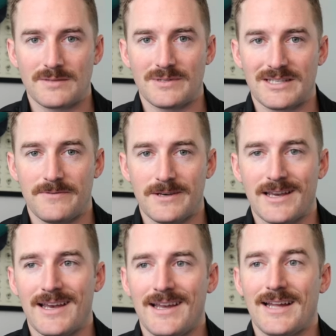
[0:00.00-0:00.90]

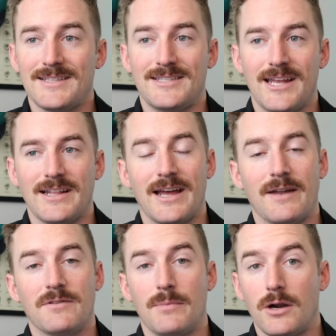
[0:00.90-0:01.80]
specific and stating
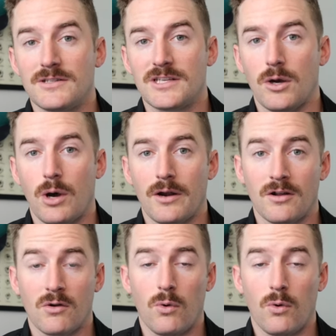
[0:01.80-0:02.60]
that if the Mariners go out and